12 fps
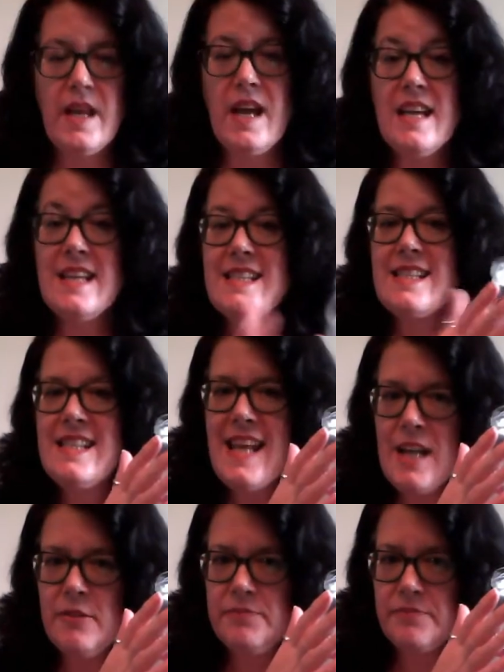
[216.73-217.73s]
So
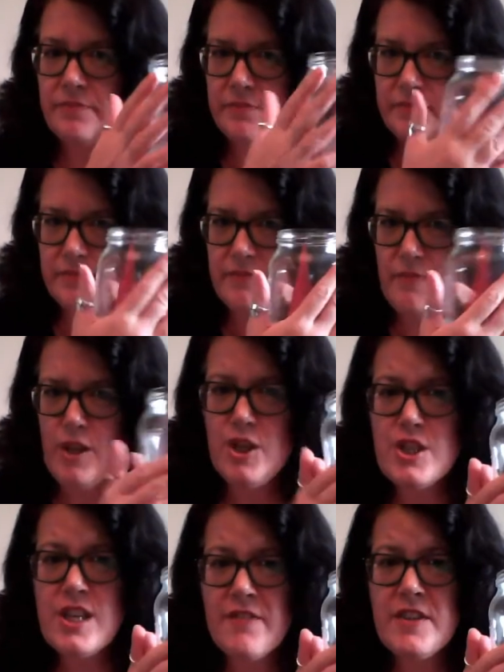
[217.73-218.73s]
now you
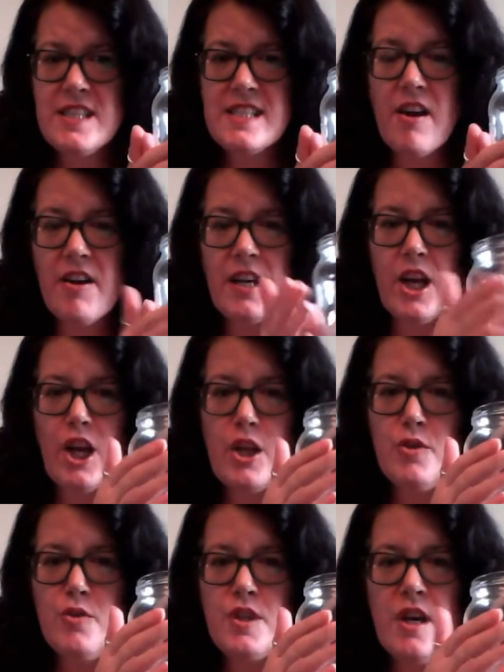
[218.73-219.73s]
should have your design
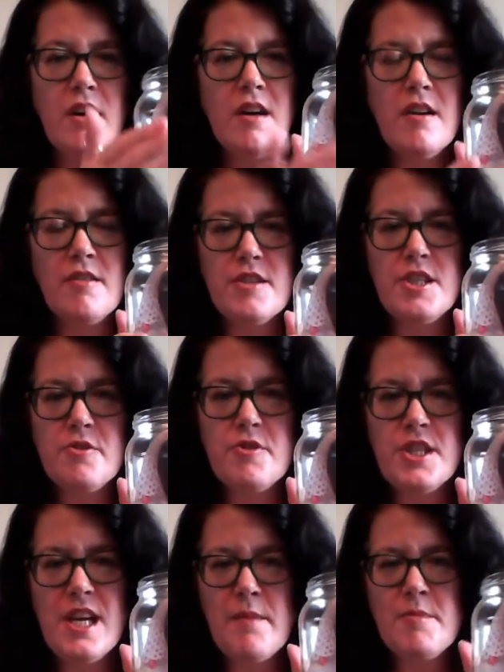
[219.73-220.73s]
glued onto your
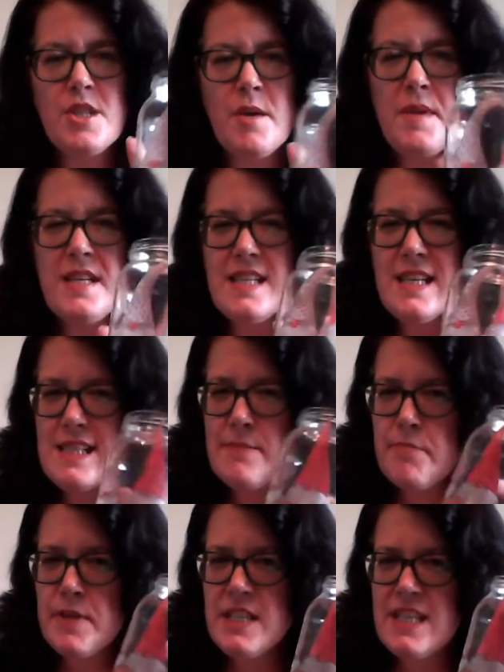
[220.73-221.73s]
jam jar, but it doesn't
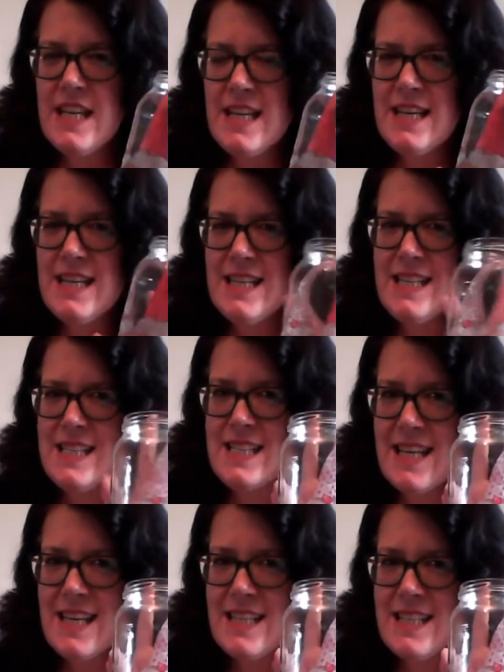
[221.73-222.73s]
particularly
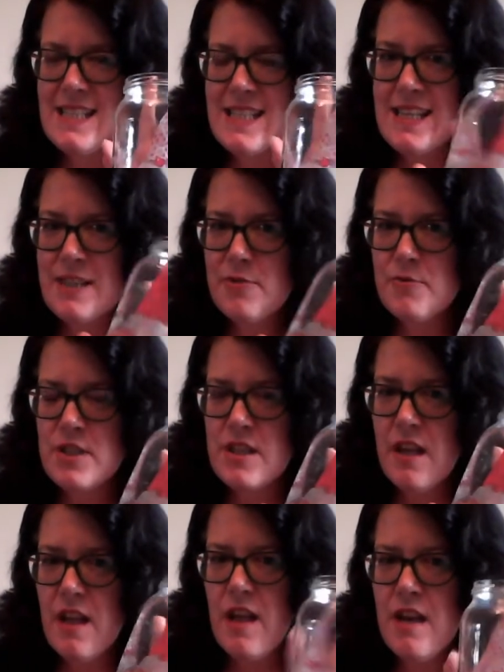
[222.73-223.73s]
stand out.
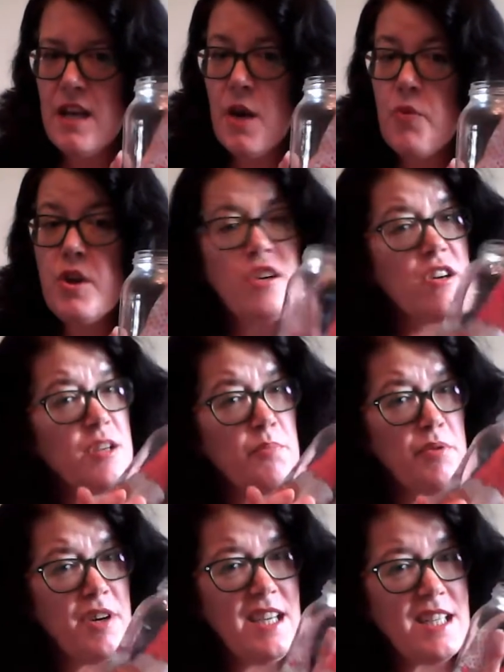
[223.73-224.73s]
Now what you could have
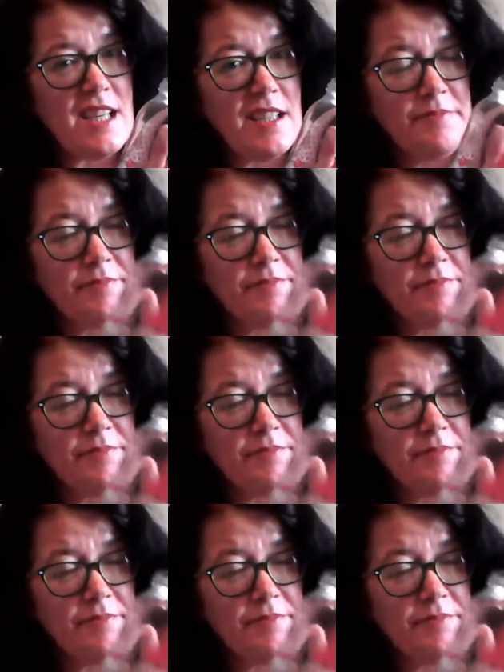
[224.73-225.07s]
pre-done